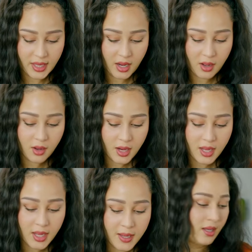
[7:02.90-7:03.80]
it all
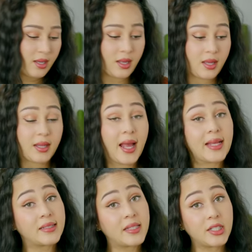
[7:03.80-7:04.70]
up. And
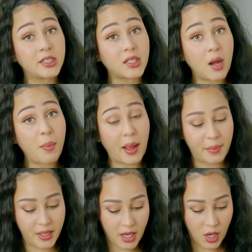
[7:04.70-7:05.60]
lastly, you're just gonna
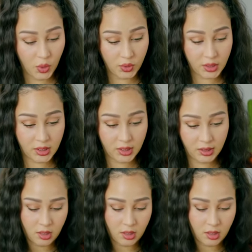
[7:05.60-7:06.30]
pop in your oats.